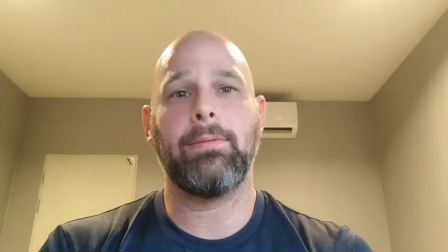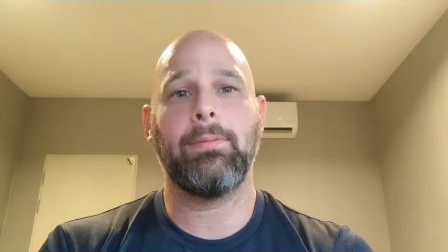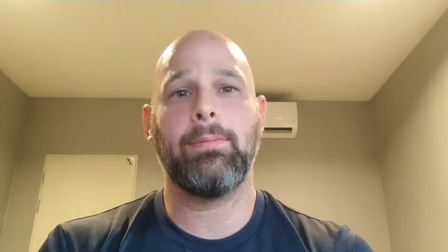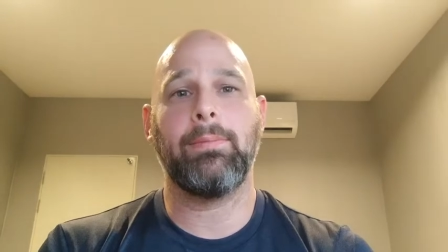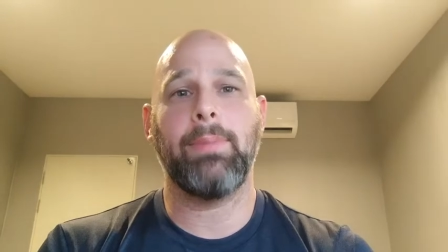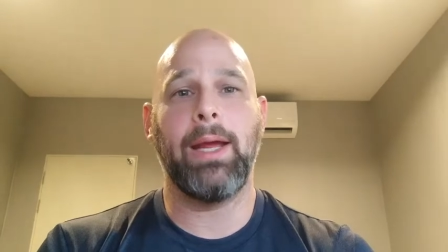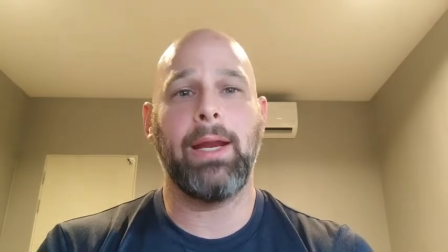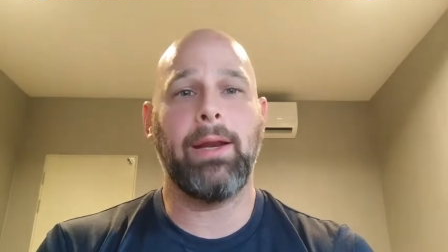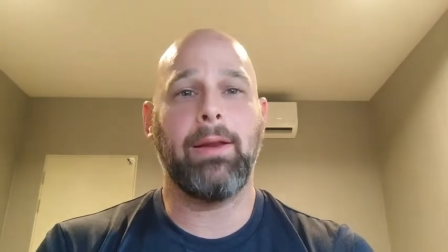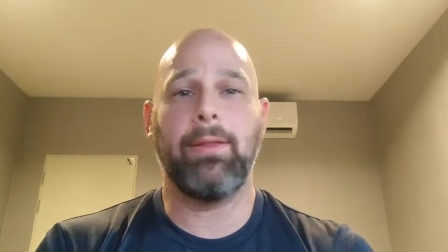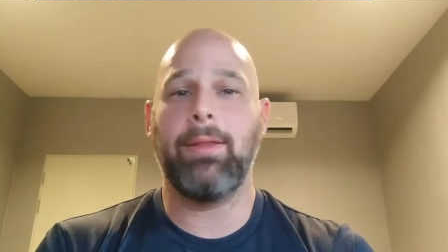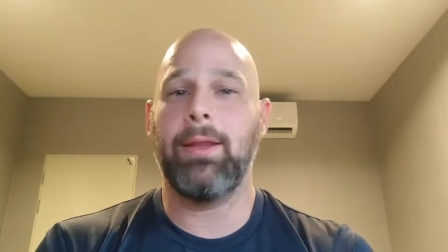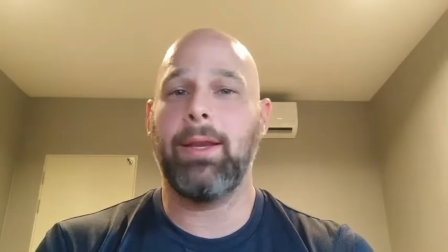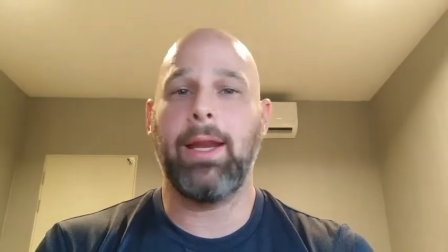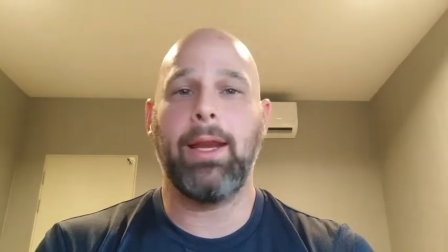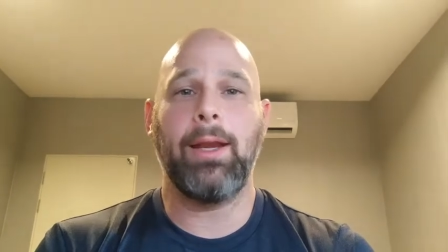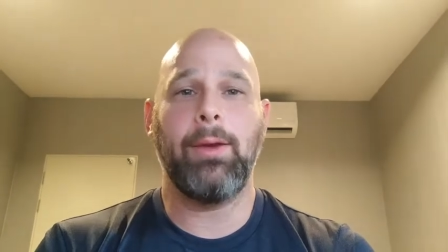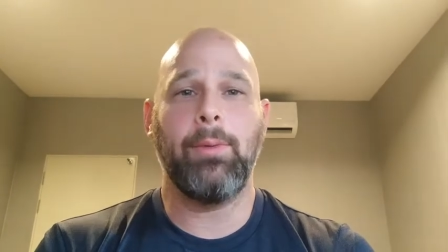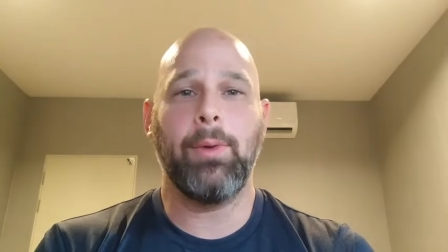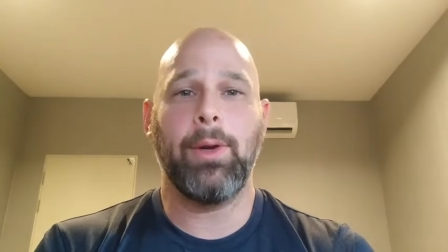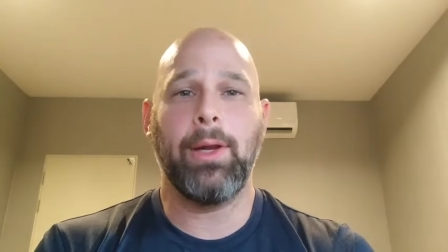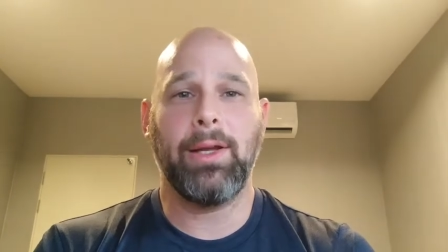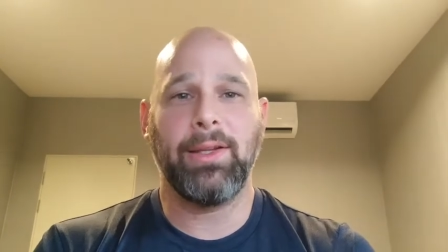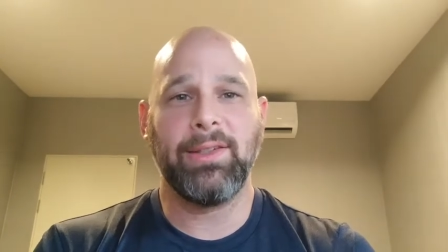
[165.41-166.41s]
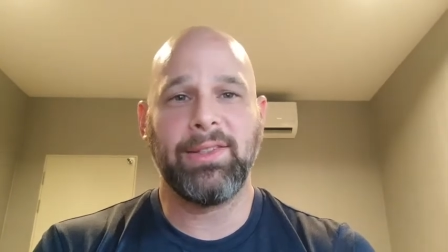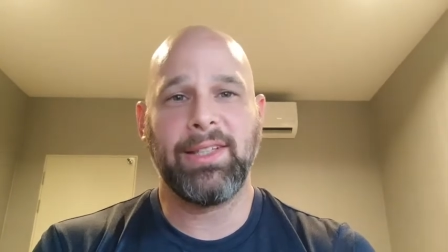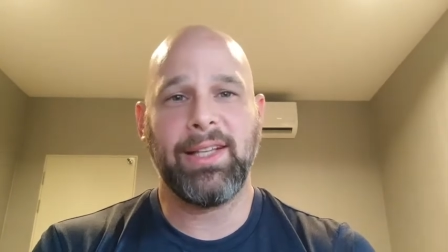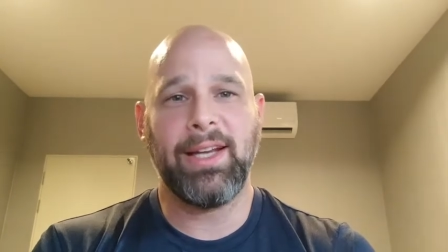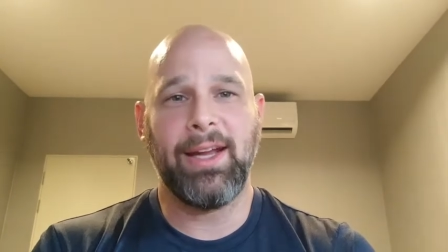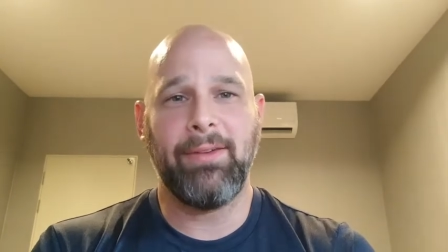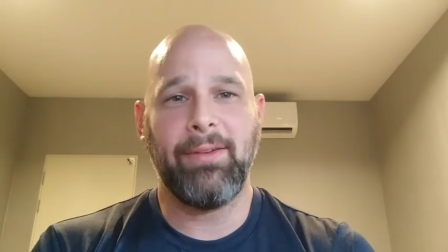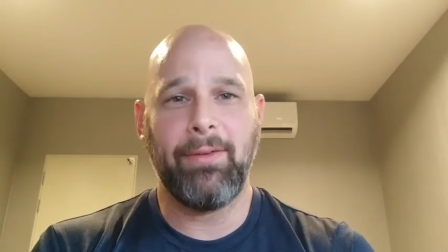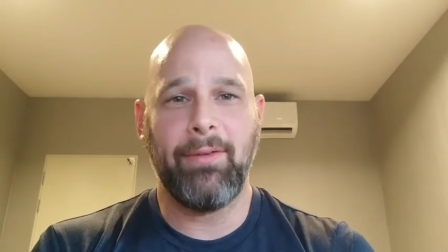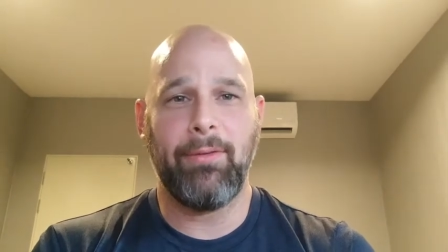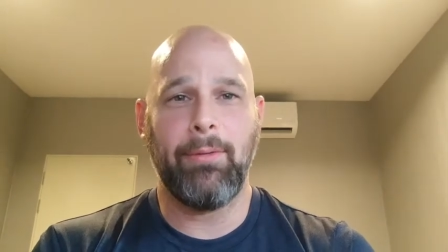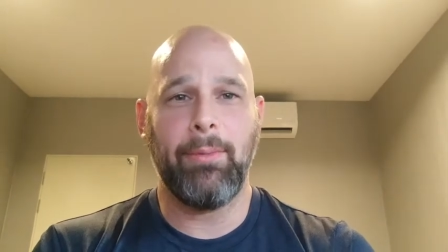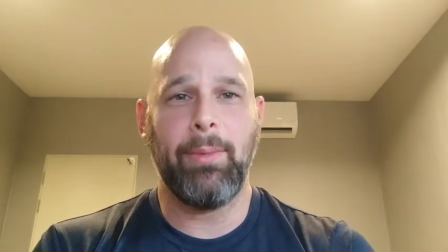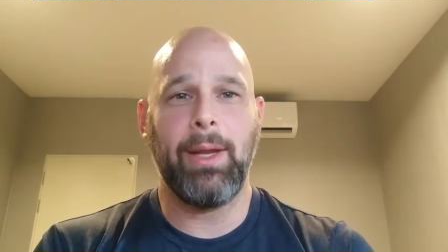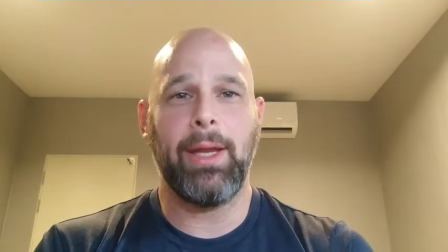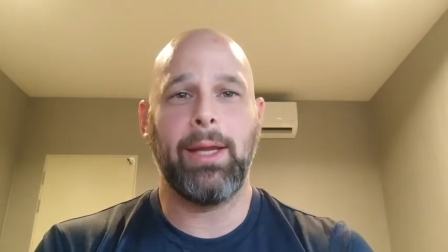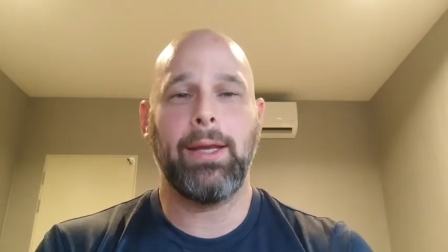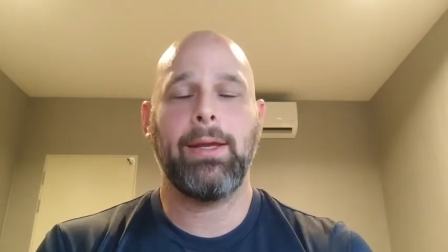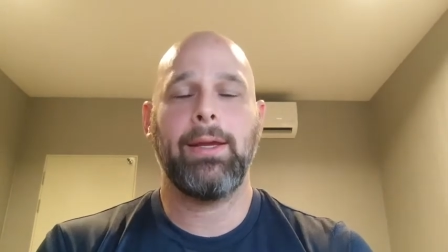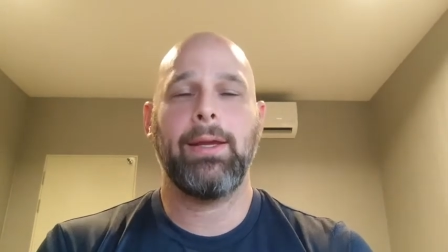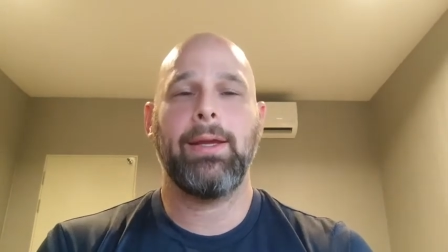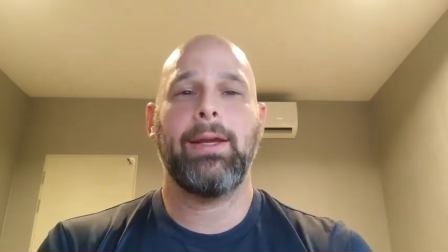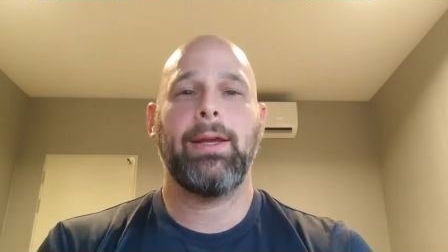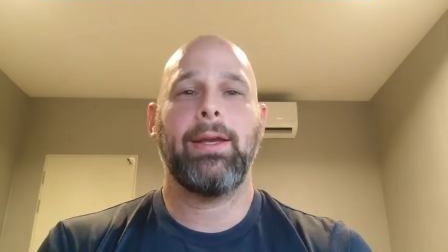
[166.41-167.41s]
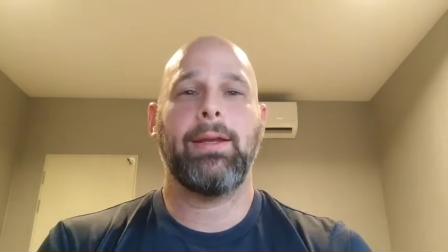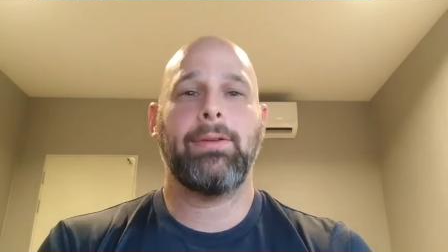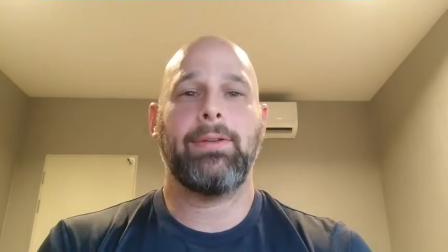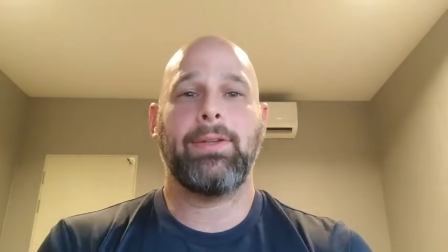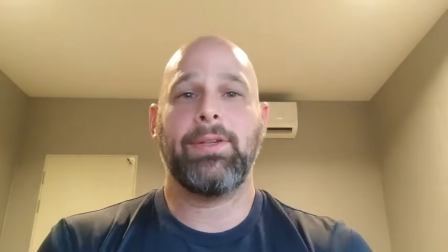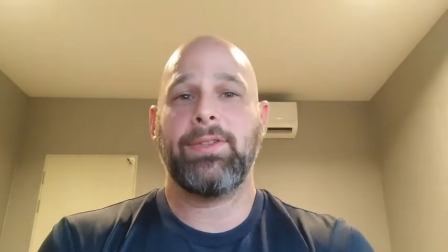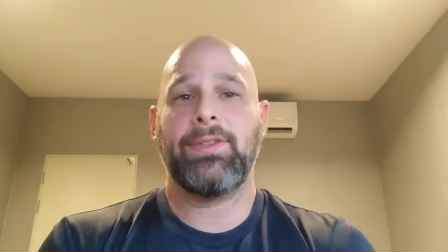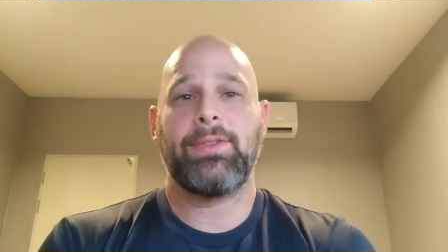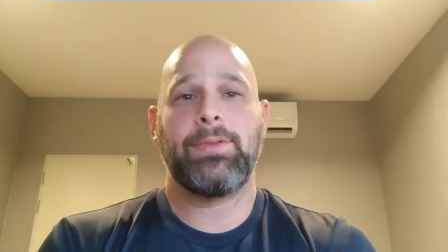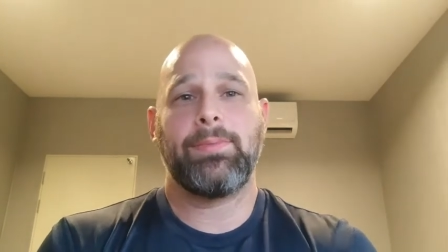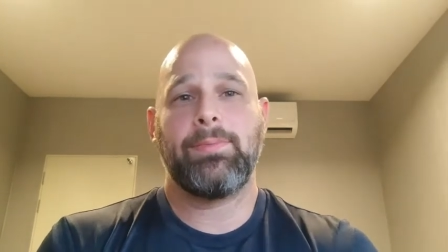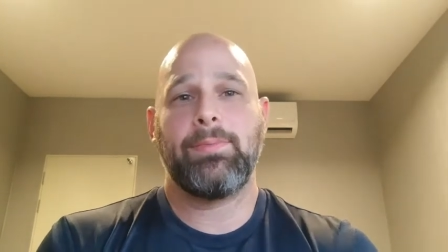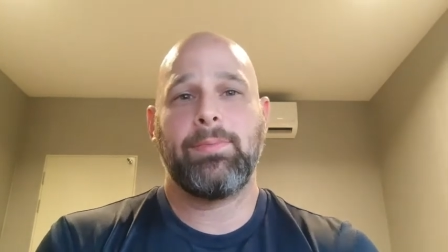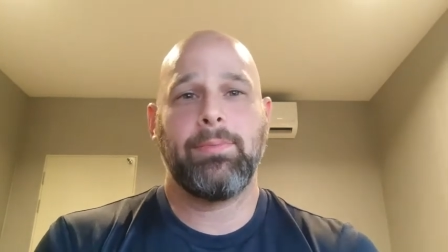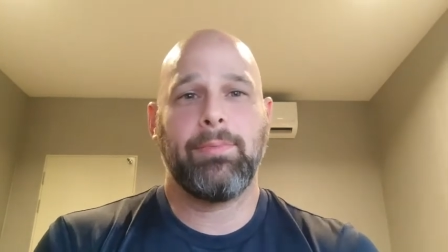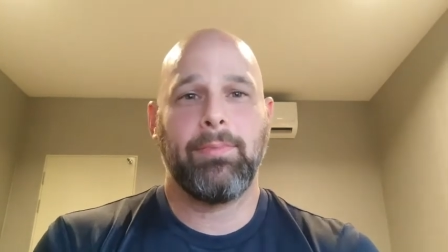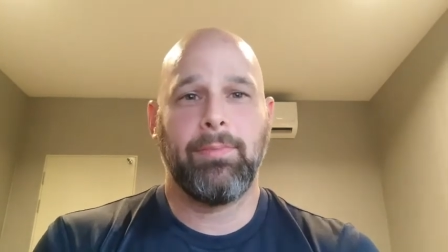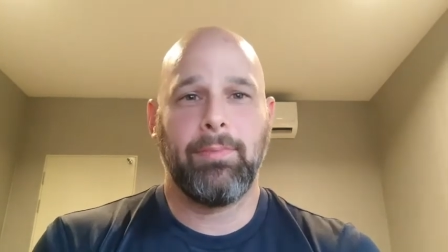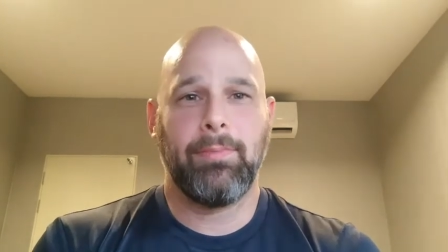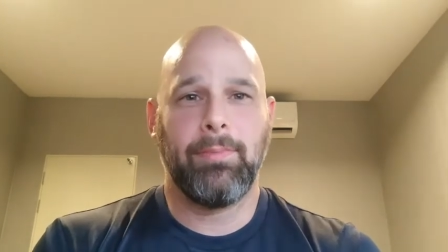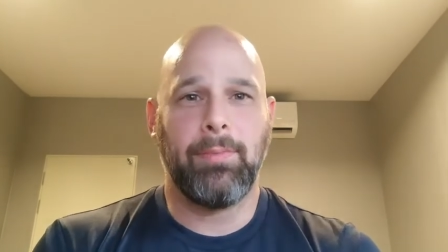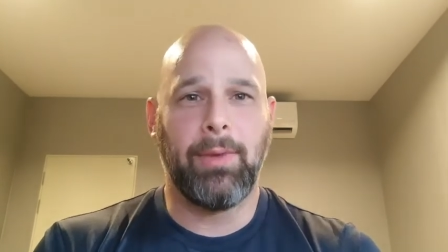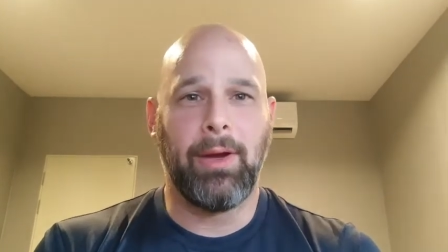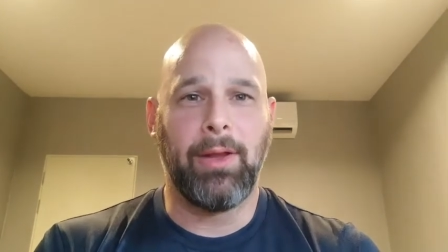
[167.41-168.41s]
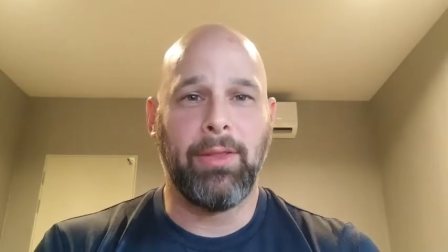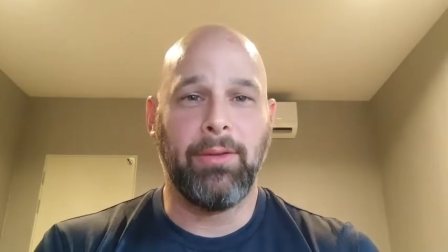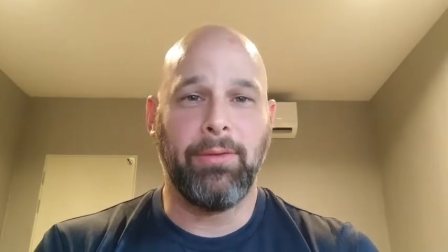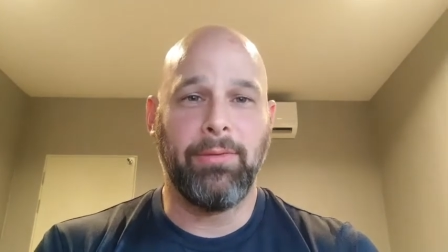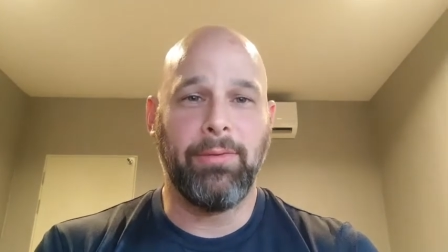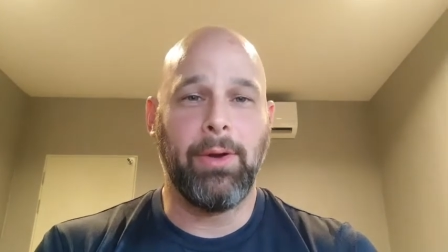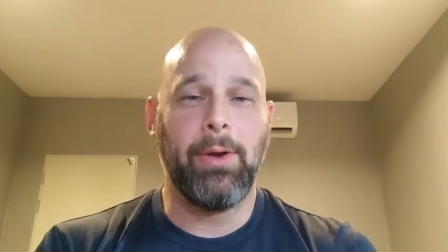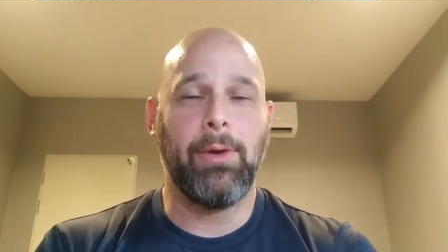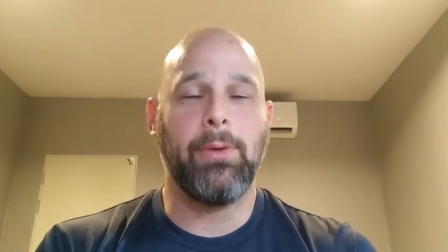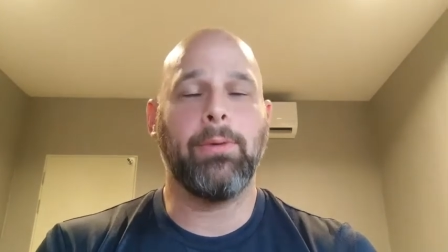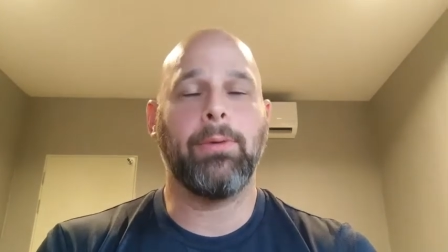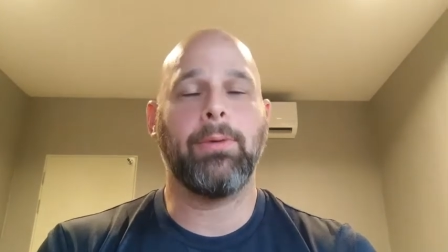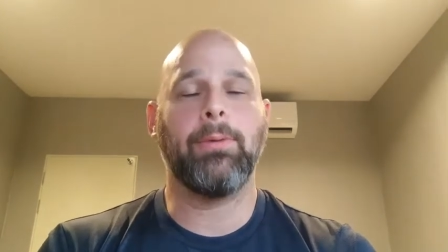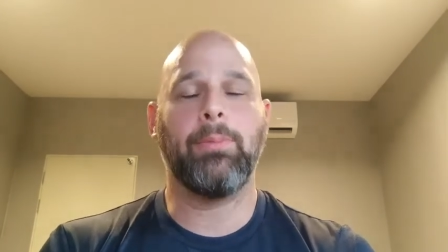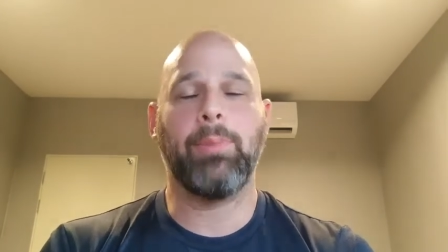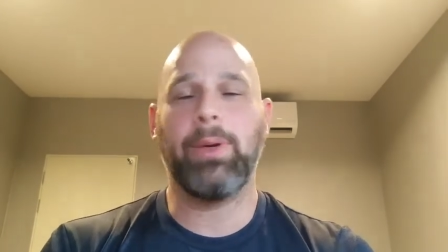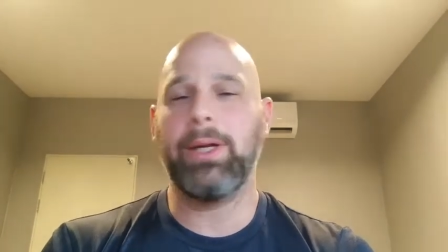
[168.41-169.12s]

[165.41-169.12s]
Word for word: better than anyone else that I've ever met, just on the phone.